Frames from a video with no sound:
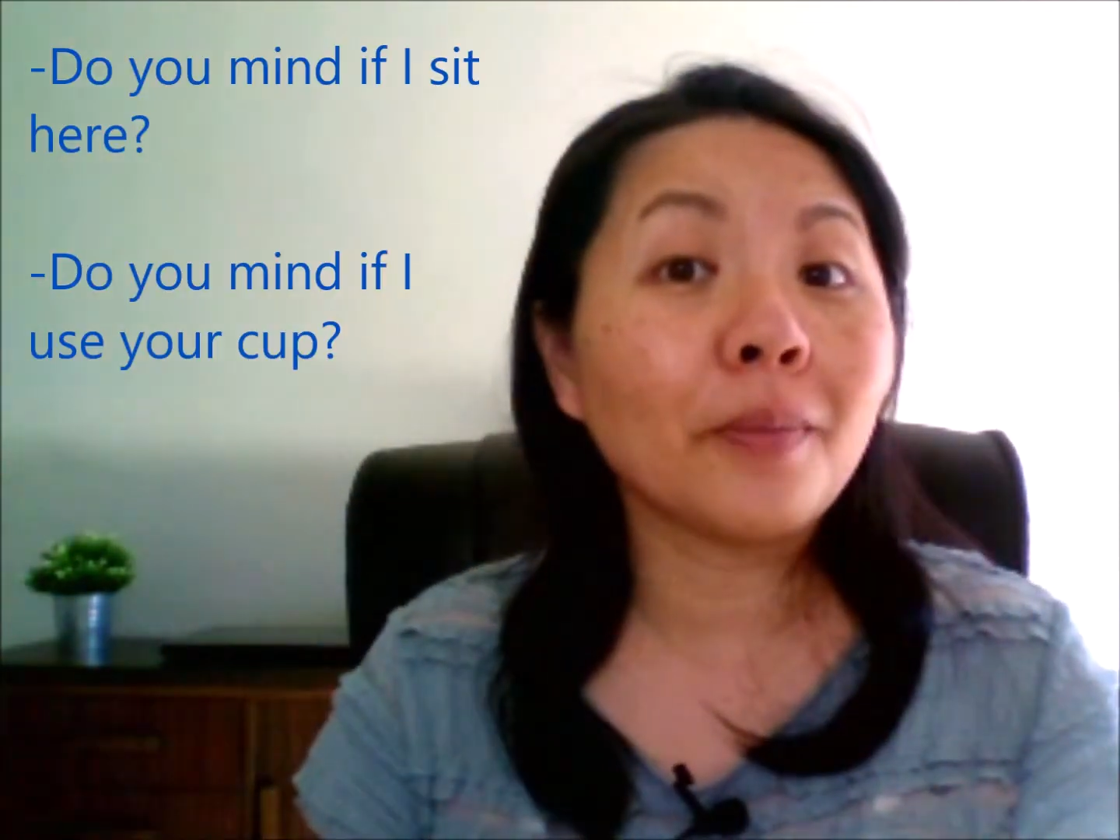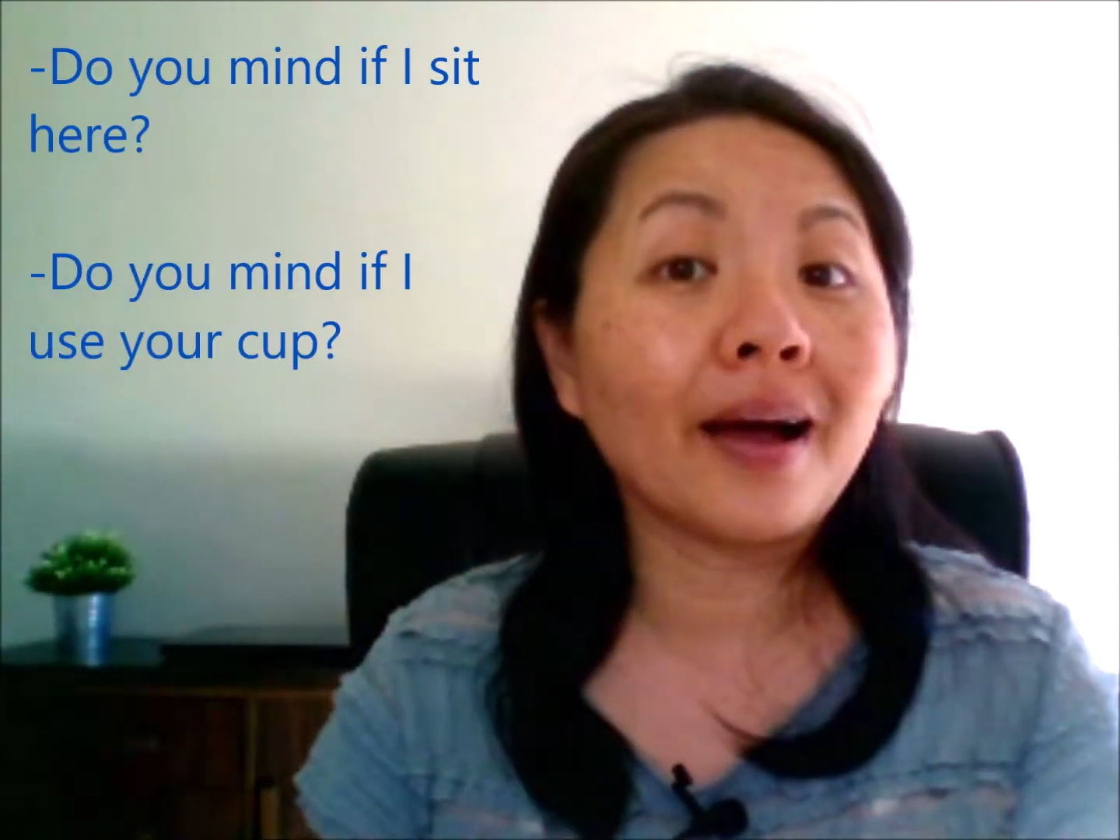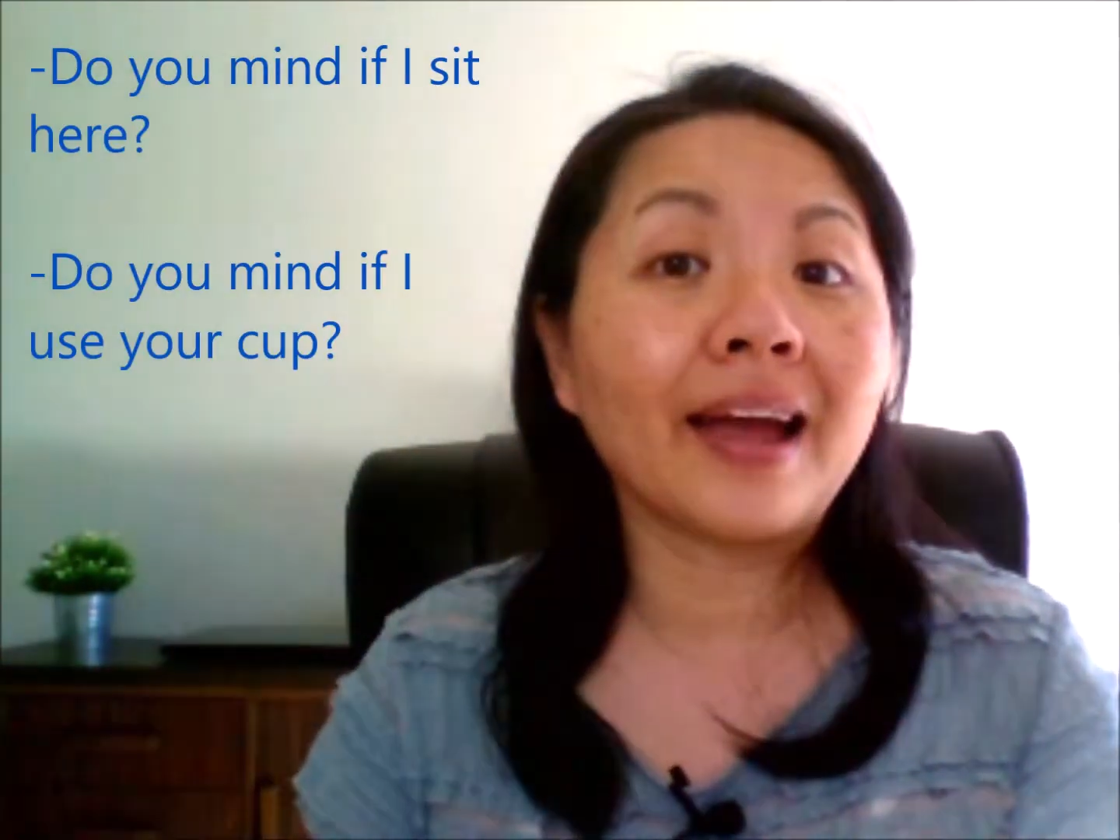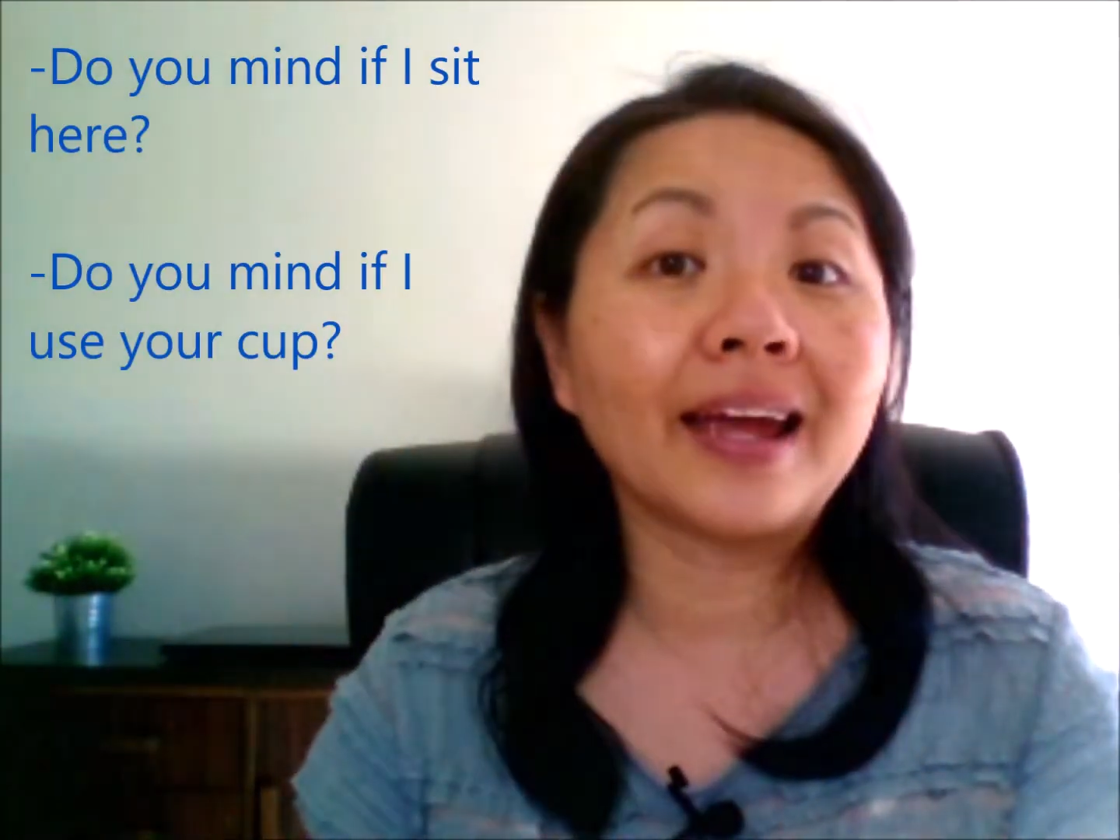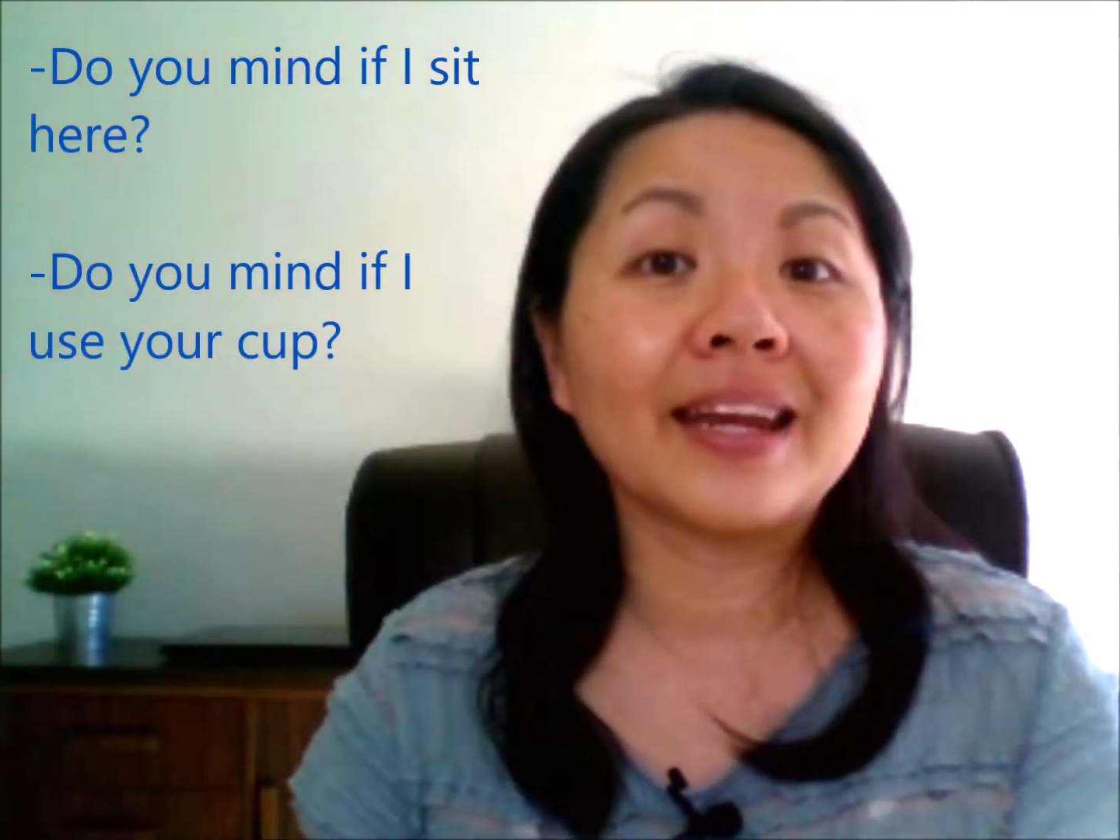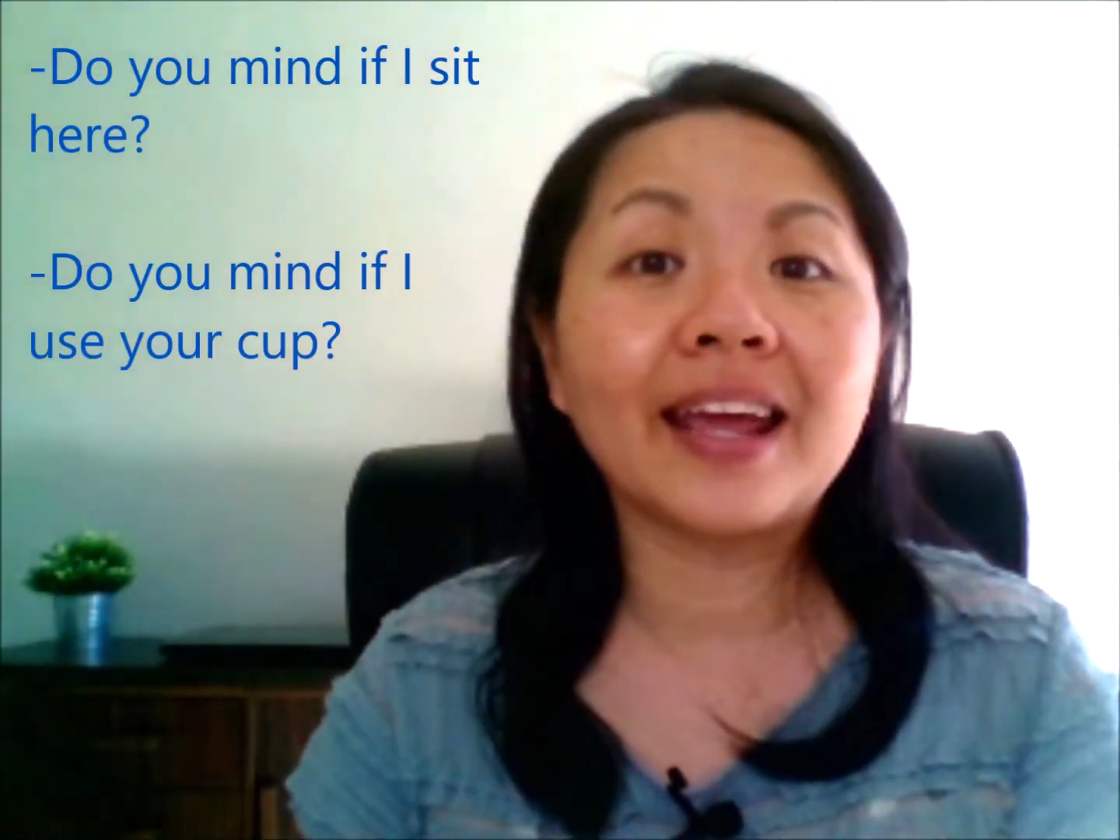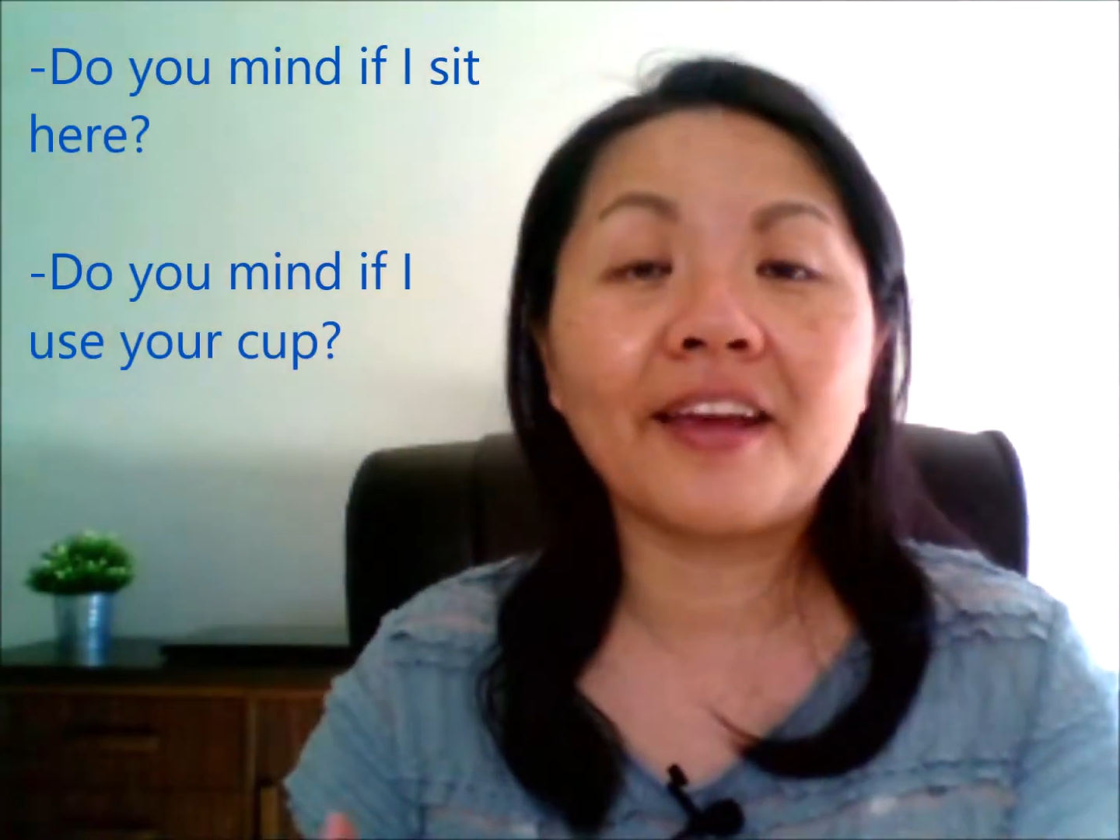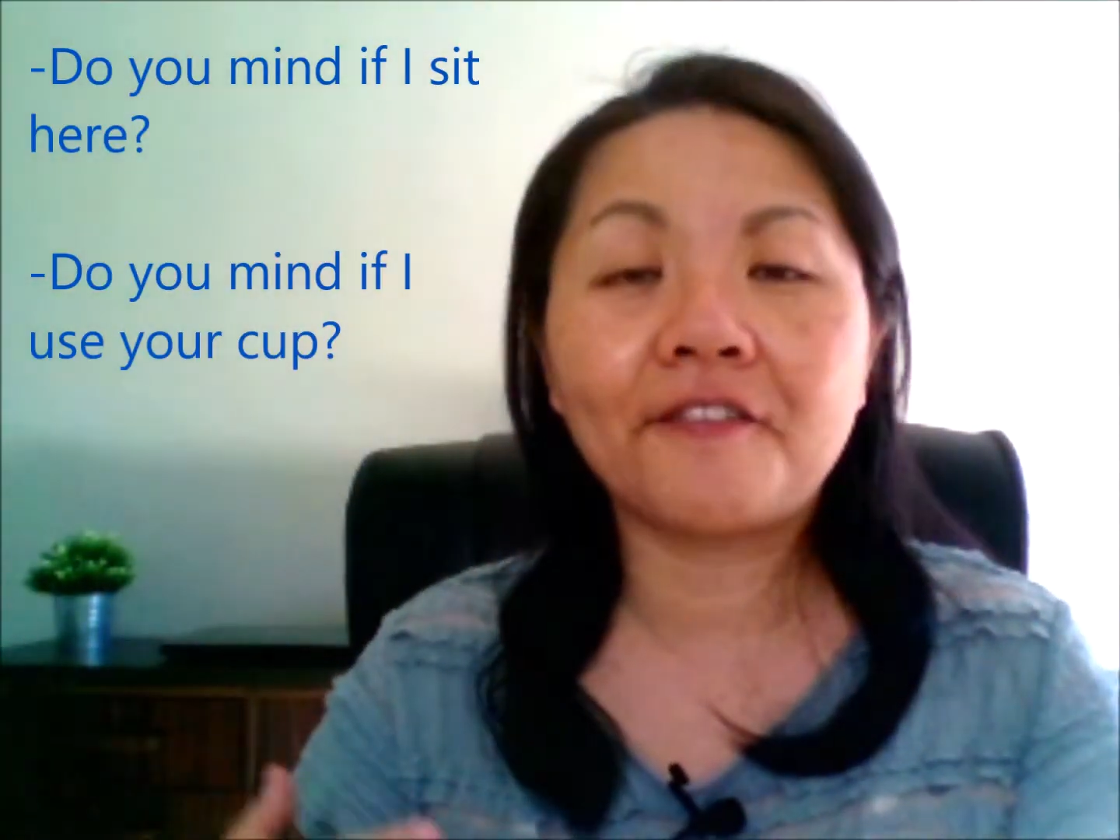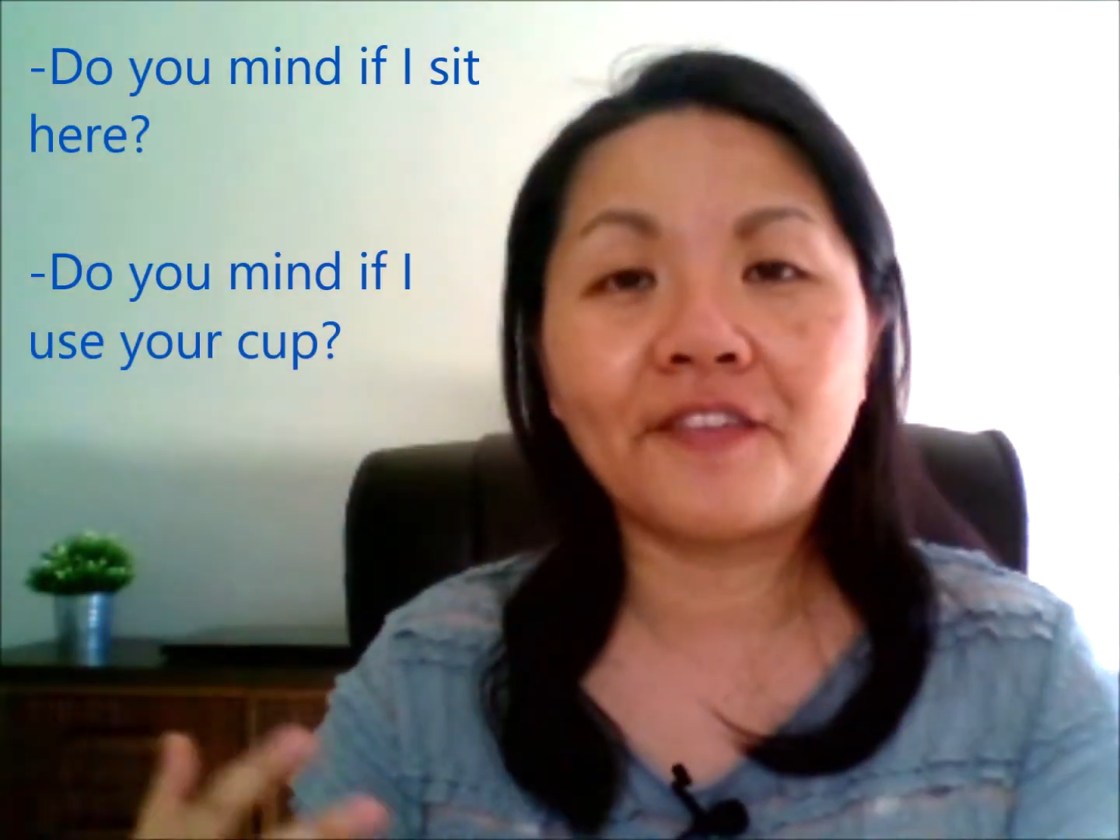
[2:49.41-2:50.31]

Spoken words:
mind if